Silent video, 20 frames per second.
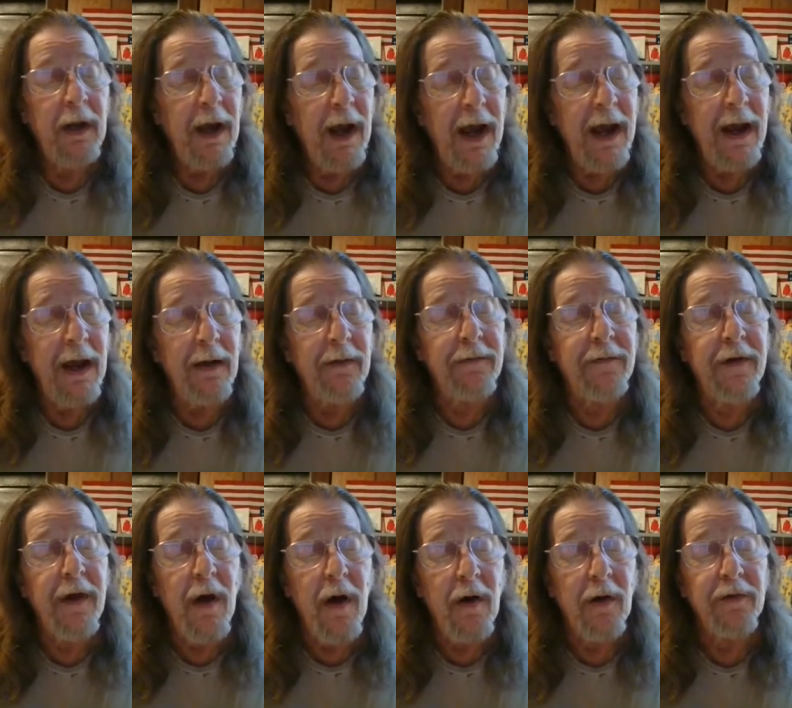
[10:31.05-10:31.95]
have
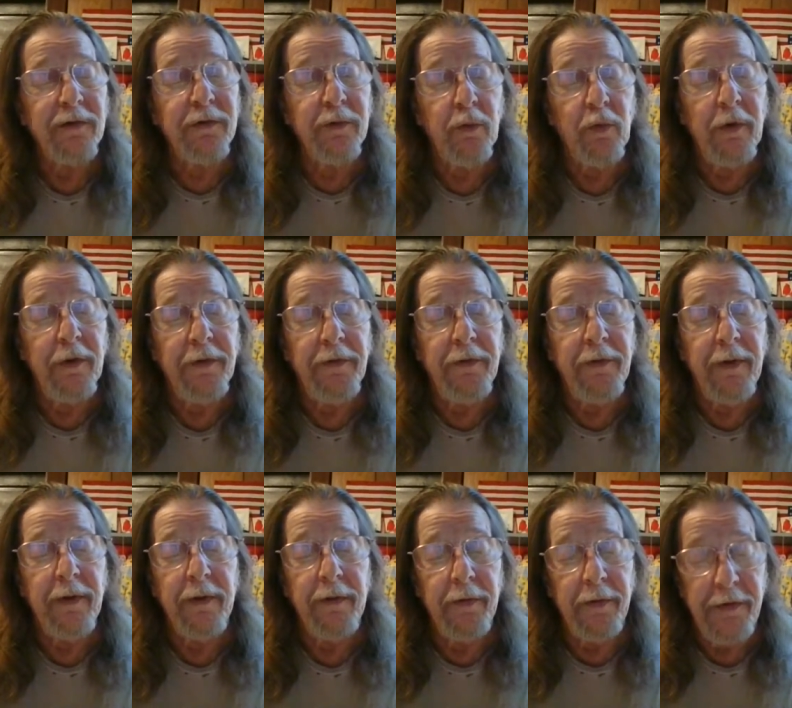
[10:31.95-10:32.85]
talks with
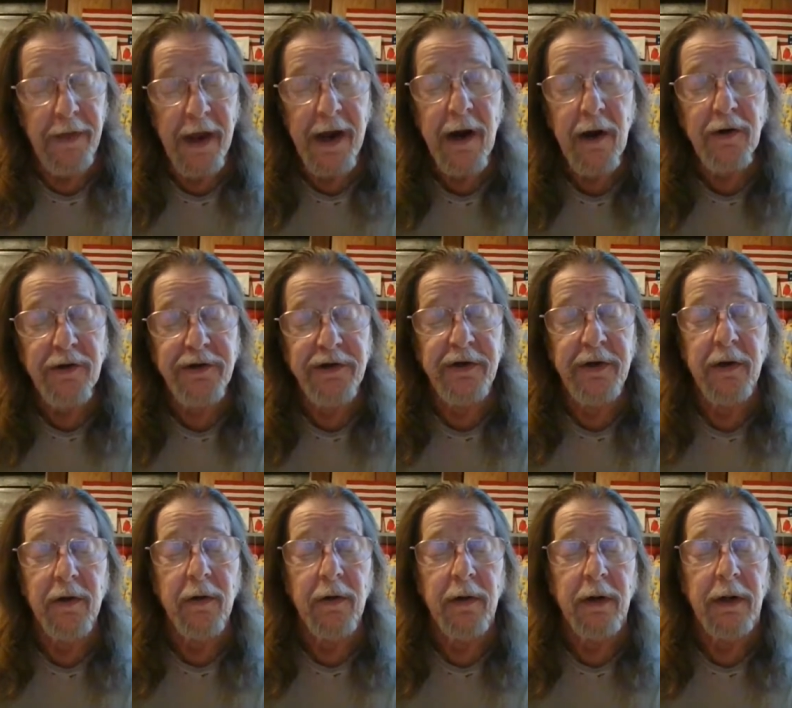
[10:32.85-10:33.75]
their
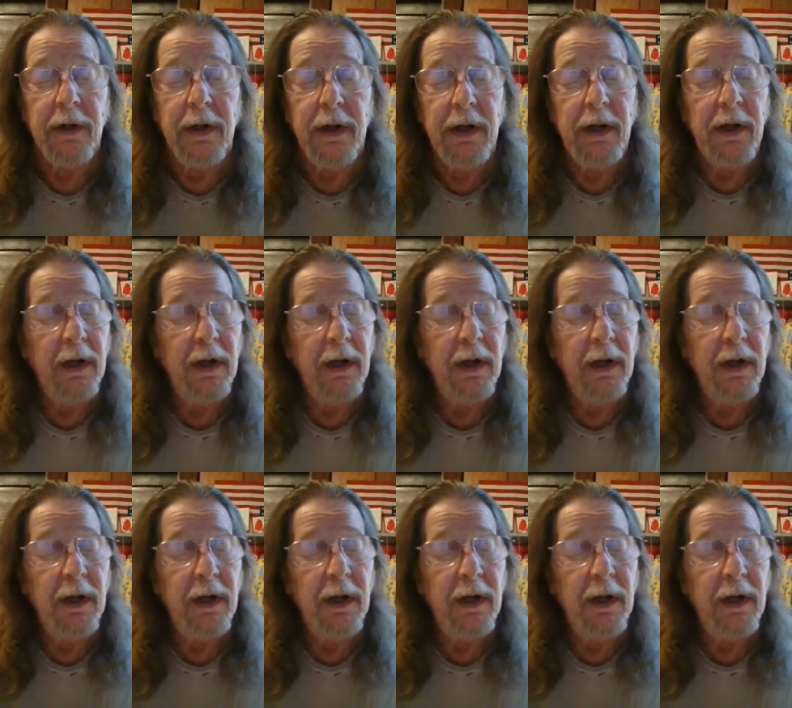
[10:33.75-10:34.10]
children.